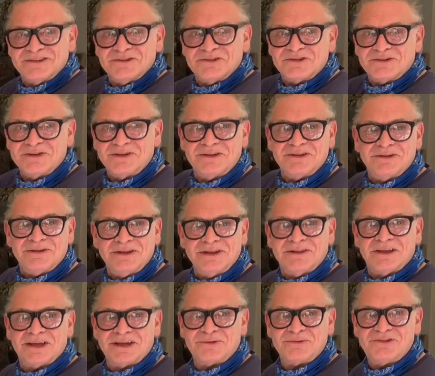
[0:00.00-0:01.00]
So in
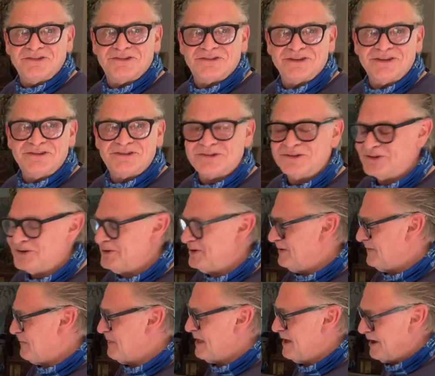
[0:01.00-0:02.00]
the house, you see. So
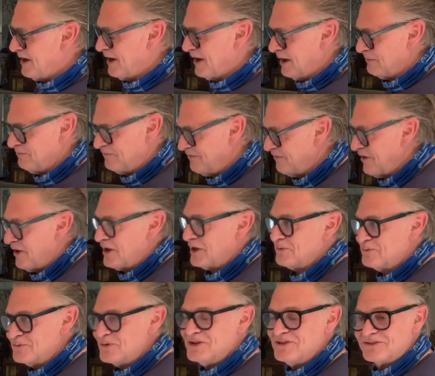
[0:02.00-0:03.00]
I'm
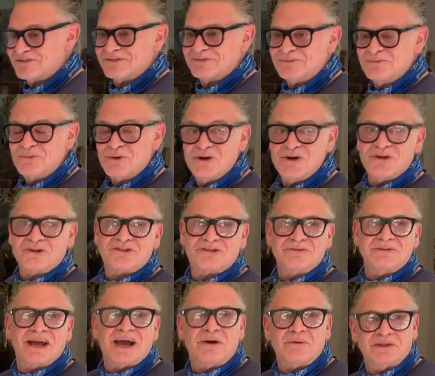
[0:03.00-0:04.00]
fine with works,
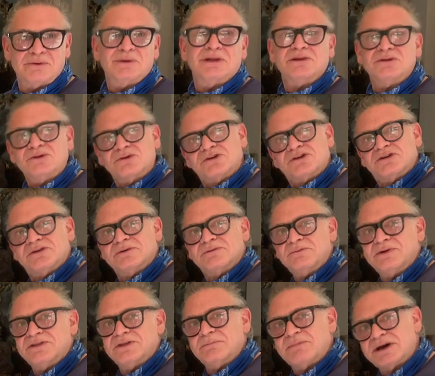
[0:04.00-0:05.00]
how they will look
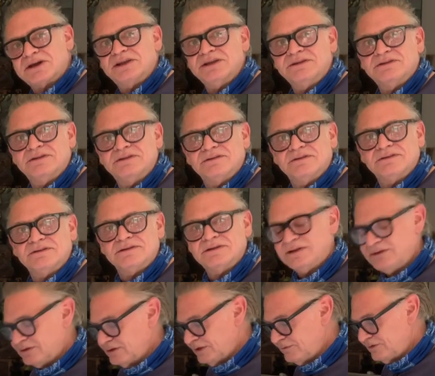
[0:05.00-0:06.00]
when they're back
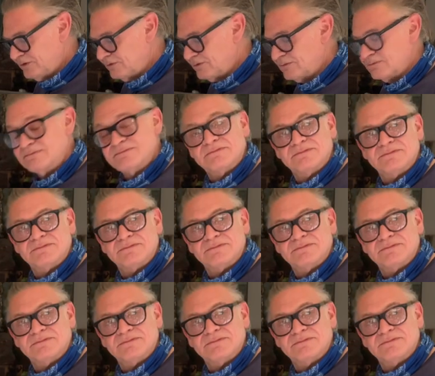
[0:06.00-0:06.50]
in the living room.